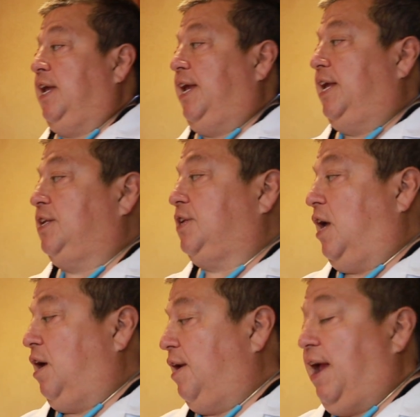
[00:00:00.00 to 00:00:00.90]
is
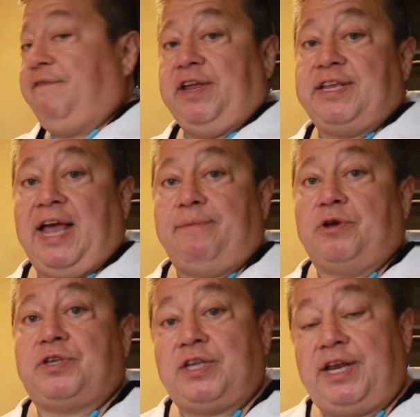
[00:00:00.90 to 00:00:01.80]
every time you're
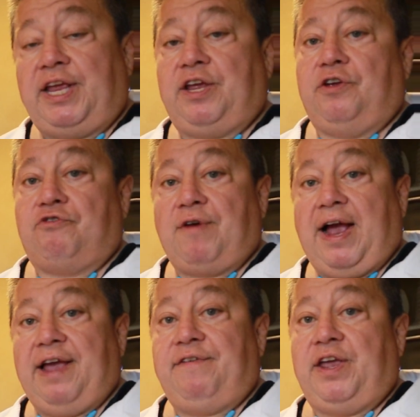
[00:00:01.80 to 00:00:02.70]
sitting, you're
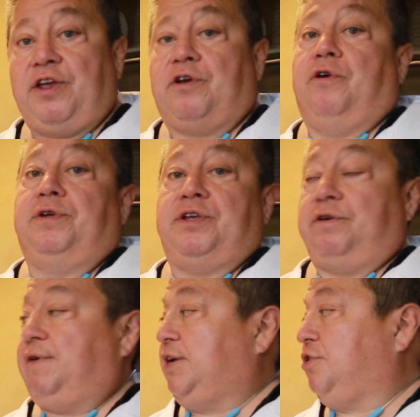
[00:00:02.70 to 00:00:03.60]
driving, you're going to the
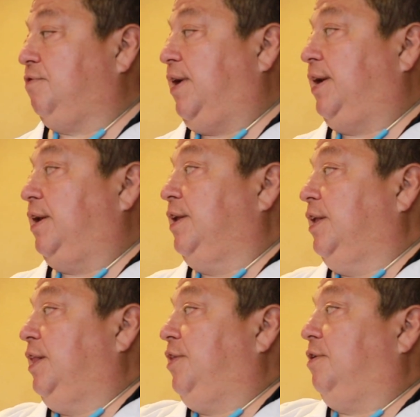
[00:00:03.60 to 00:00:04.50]
restaurant,
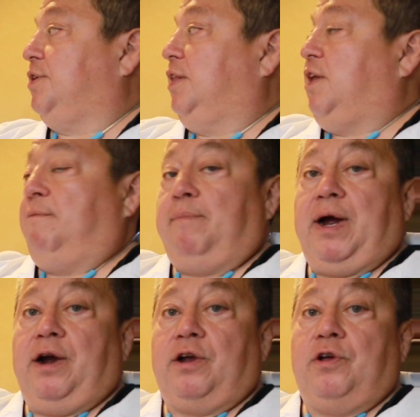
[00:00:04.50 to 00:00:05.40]
there's a
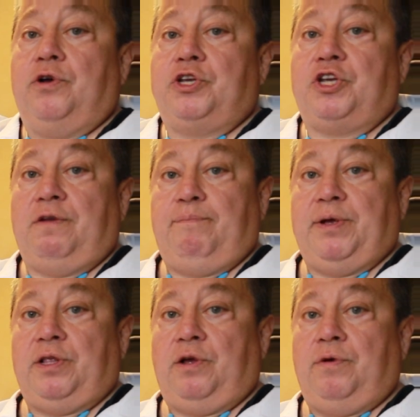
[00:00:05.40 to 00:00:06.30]
lumbar cushion
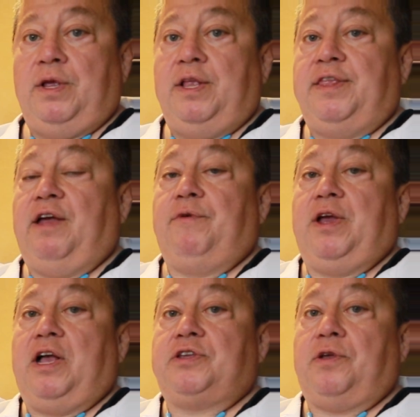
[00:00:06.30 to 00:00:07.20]
pillow that we
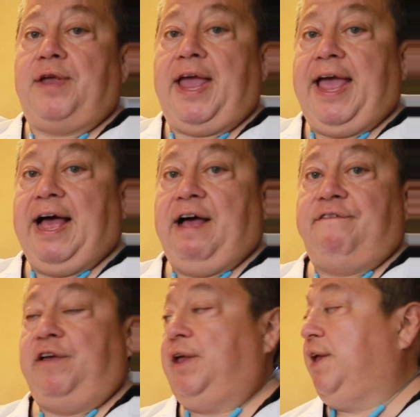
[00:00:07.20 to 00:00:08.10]
also
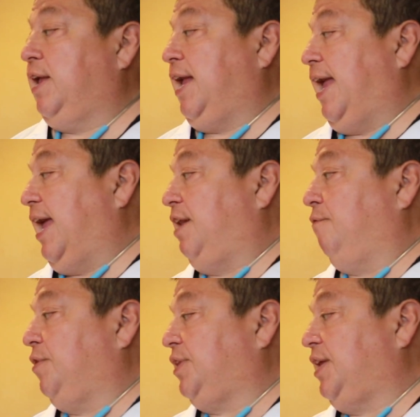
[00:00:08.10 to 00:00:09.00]
have.
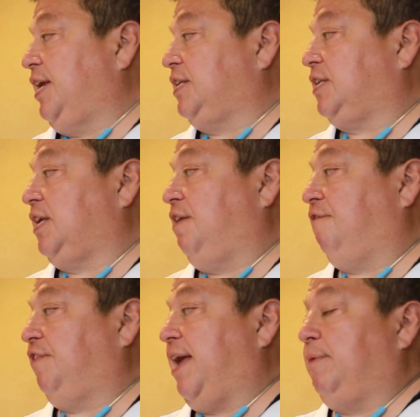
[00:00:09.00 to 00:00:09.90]
And with these
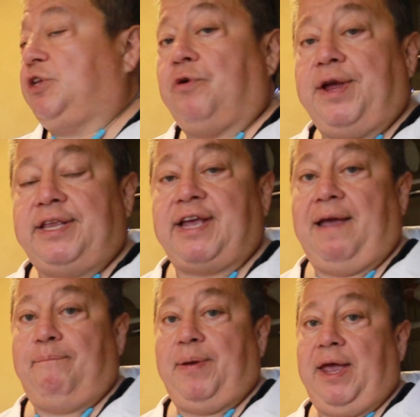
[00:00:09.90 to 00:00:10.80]
inflammatory
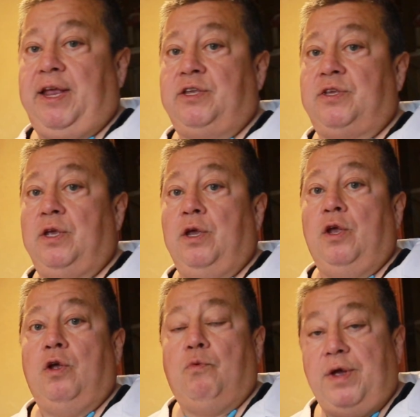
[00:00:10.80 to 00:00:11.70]
type pains,
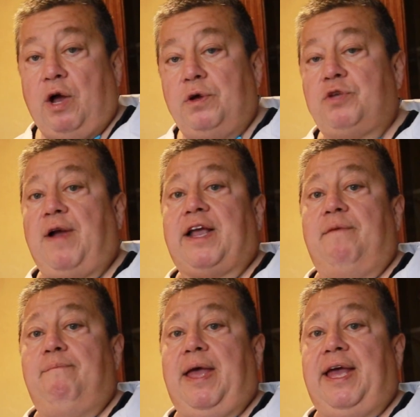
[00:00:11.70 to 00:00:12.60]
we always
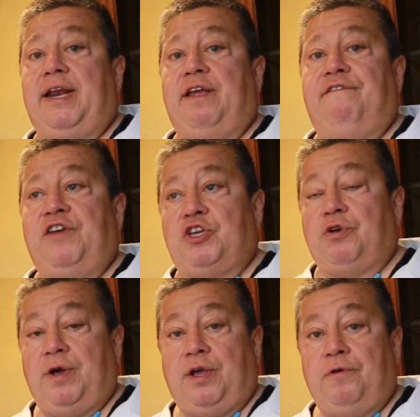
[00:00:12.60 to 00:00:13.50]
recommend fish
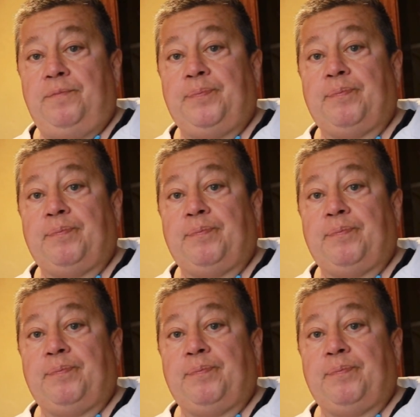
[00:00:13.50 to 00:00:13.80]
oil,